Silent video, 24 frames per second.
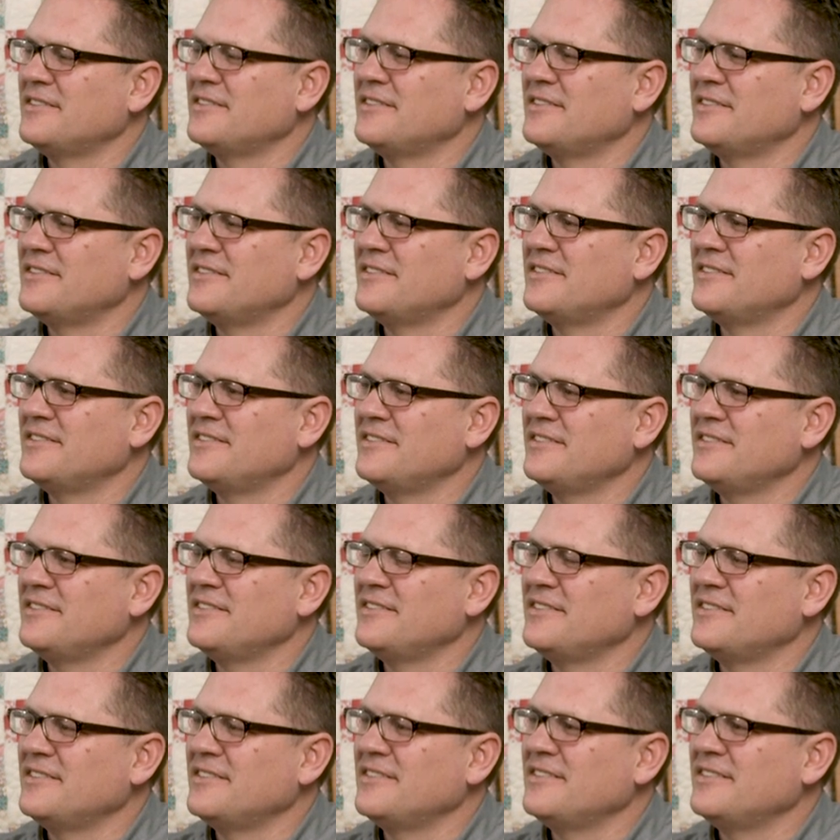
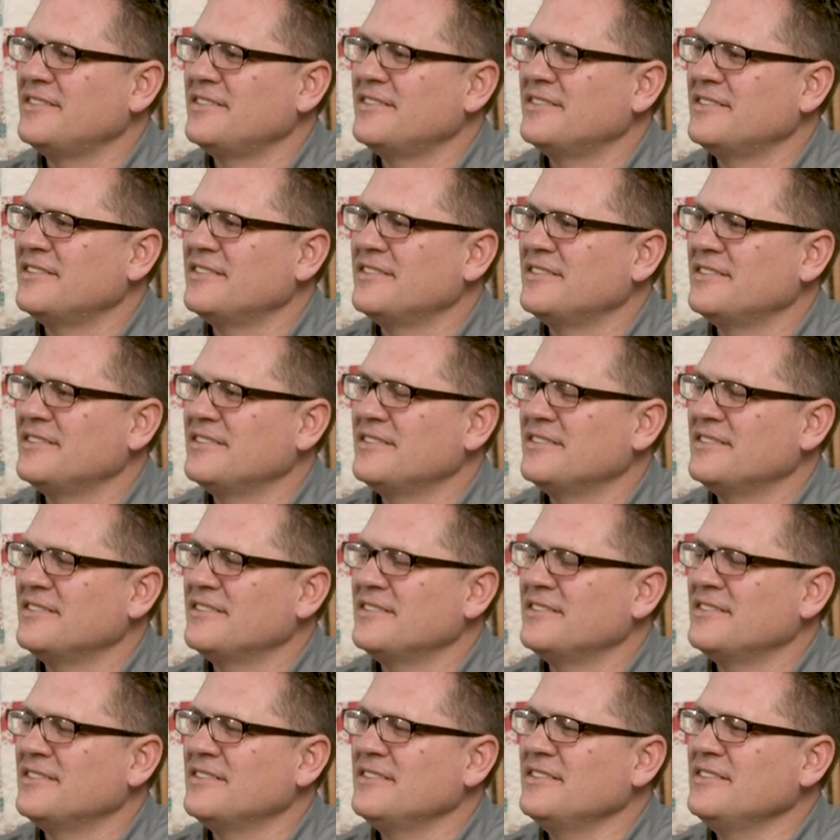
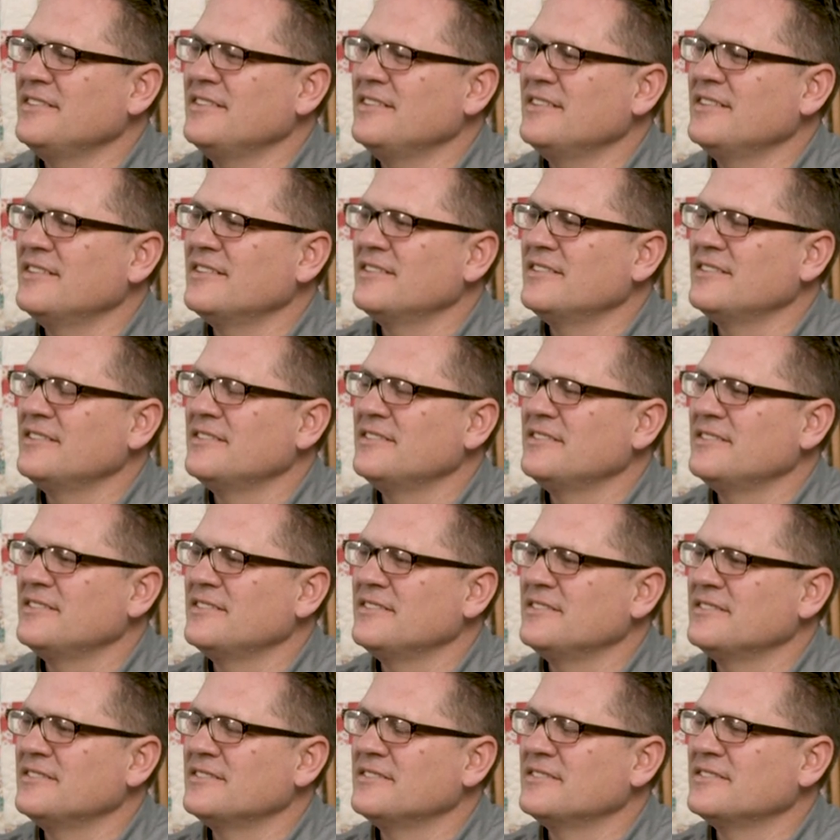
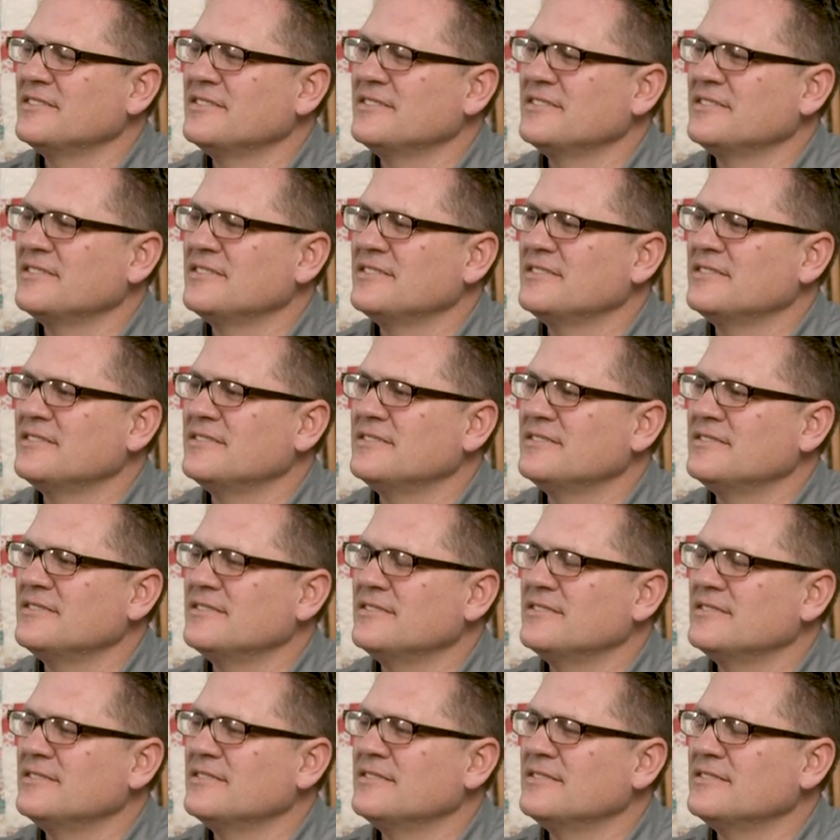
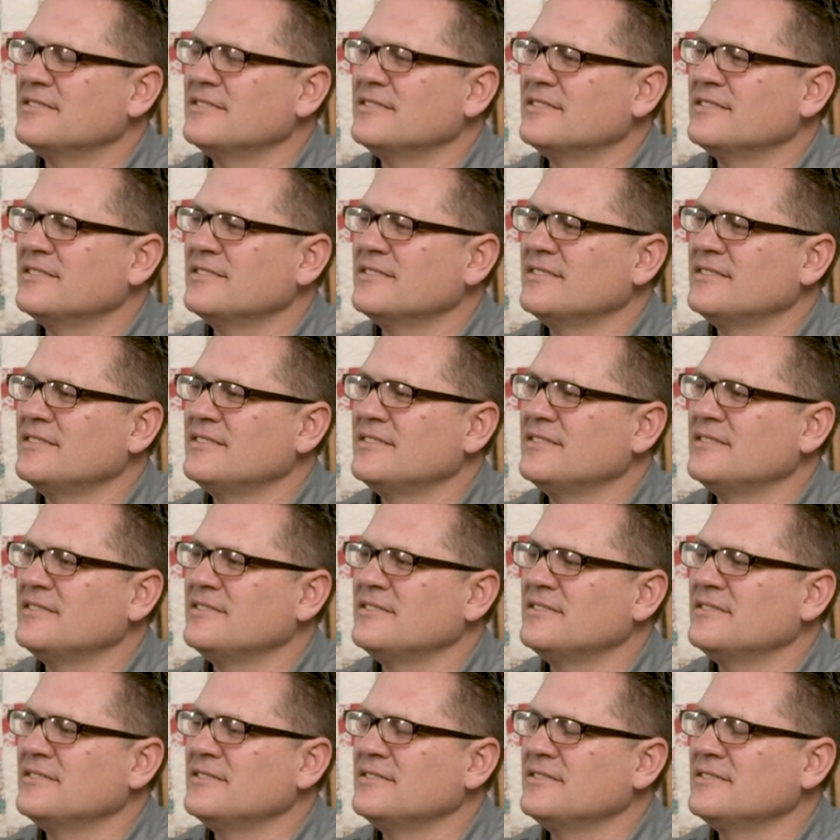
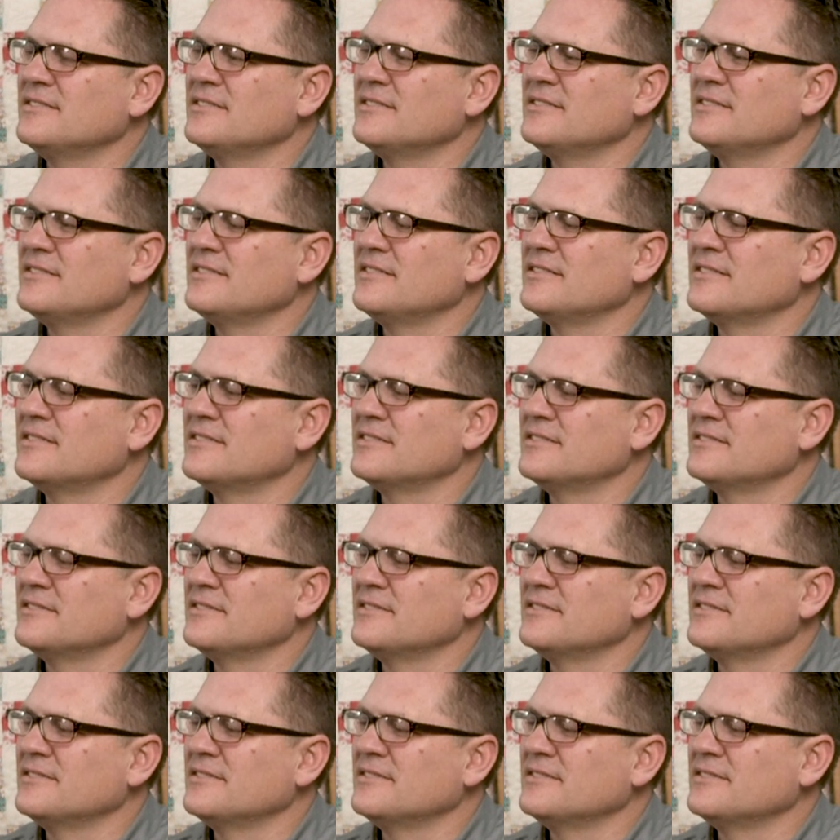(not speaking)